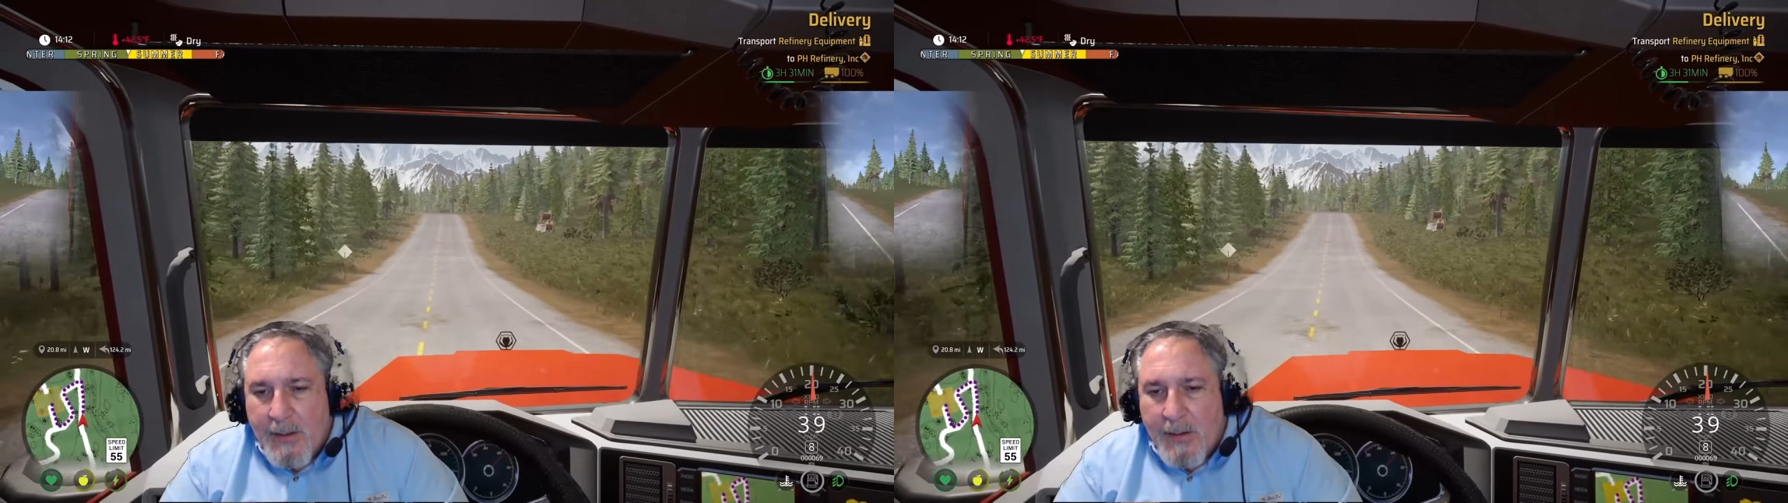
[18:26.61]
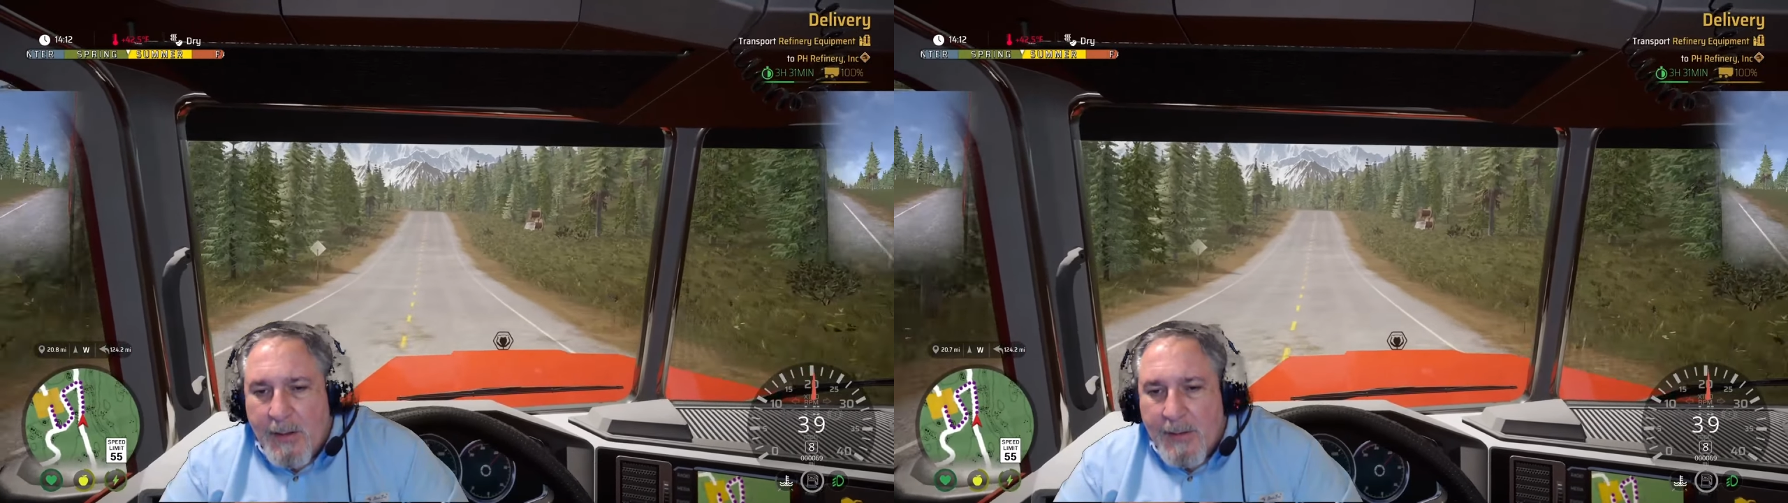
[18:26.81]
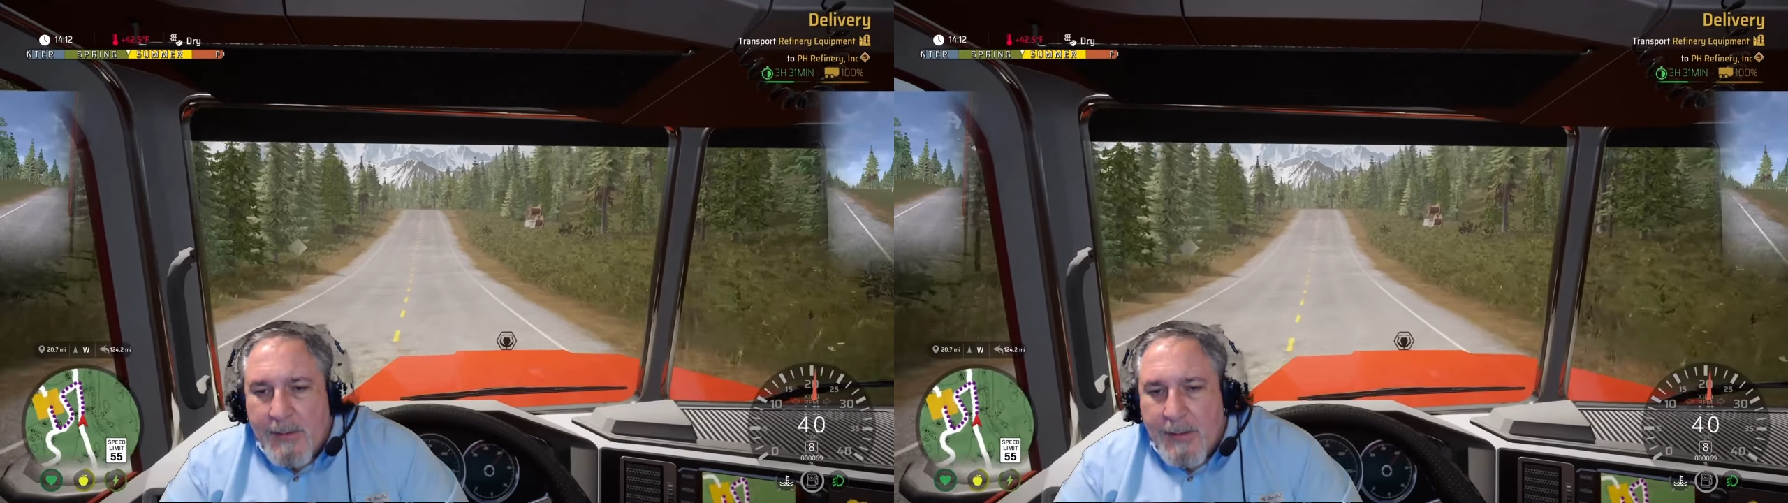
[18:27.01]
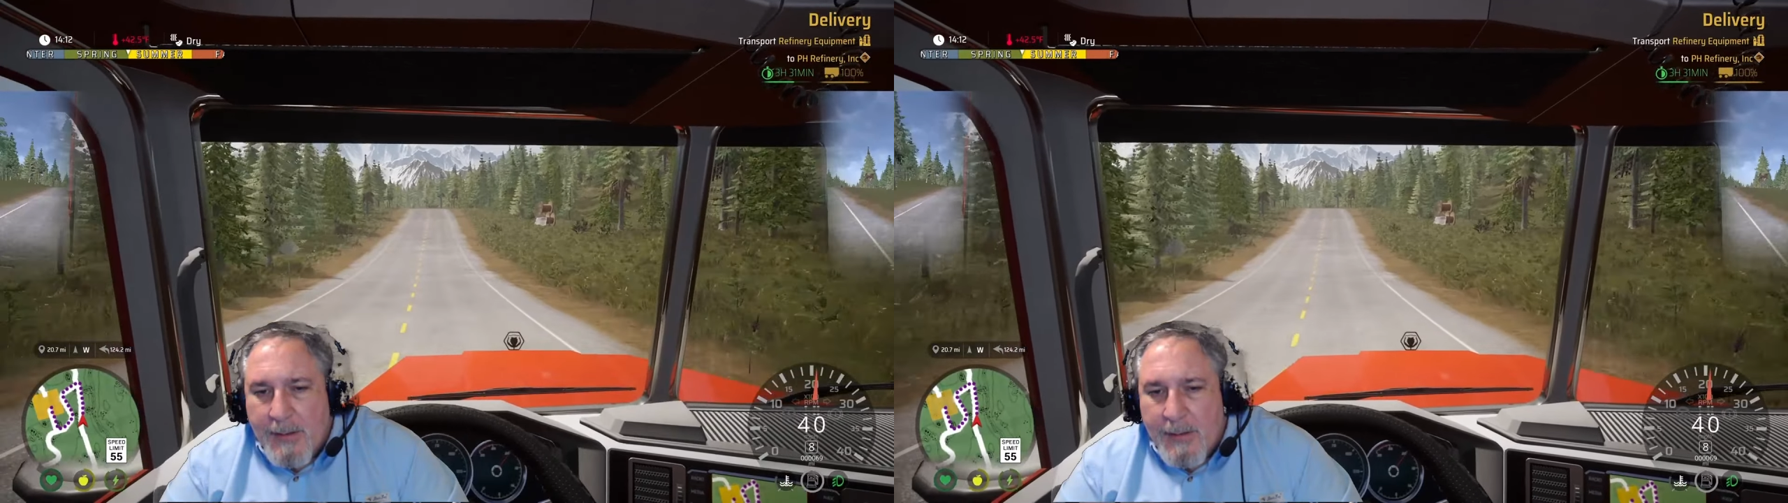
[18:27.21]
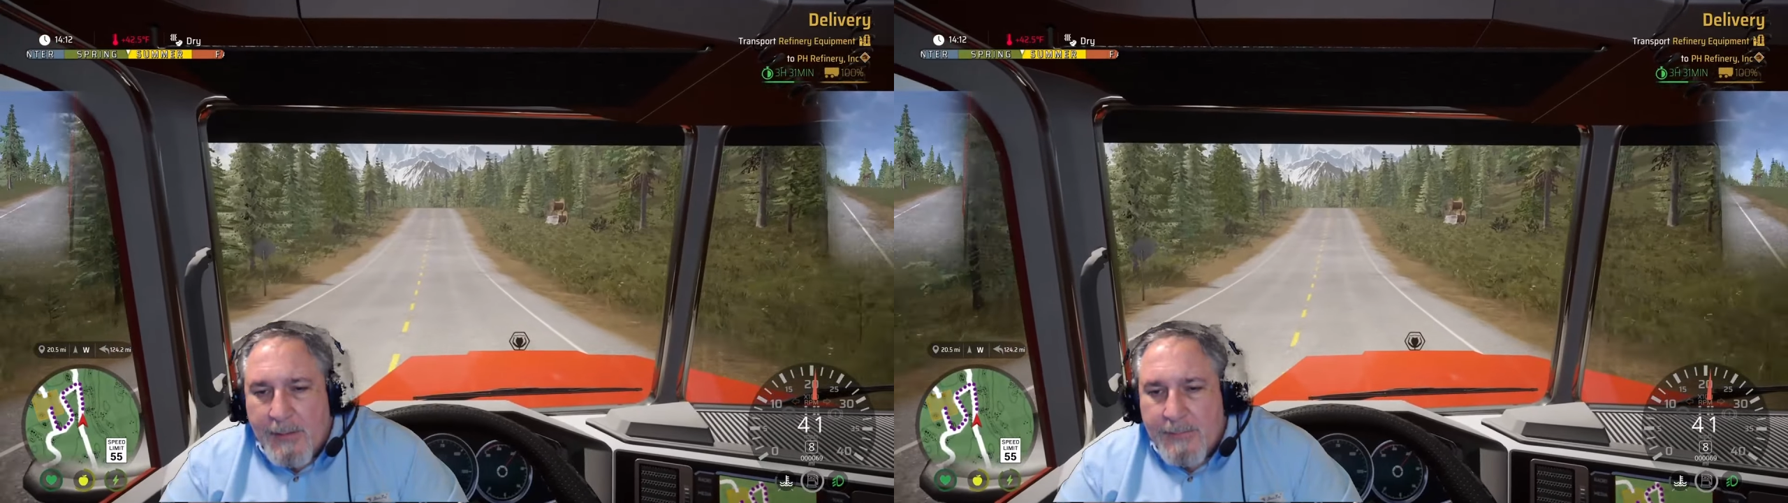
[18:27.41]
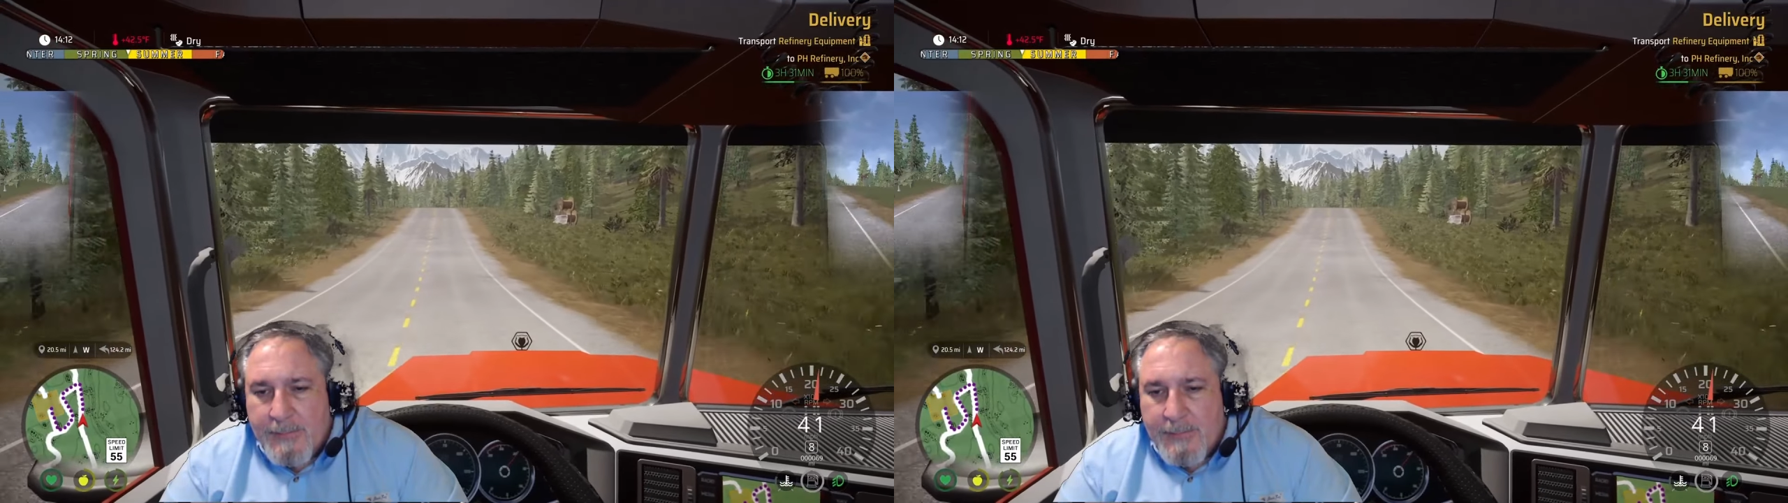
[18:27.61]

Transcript: on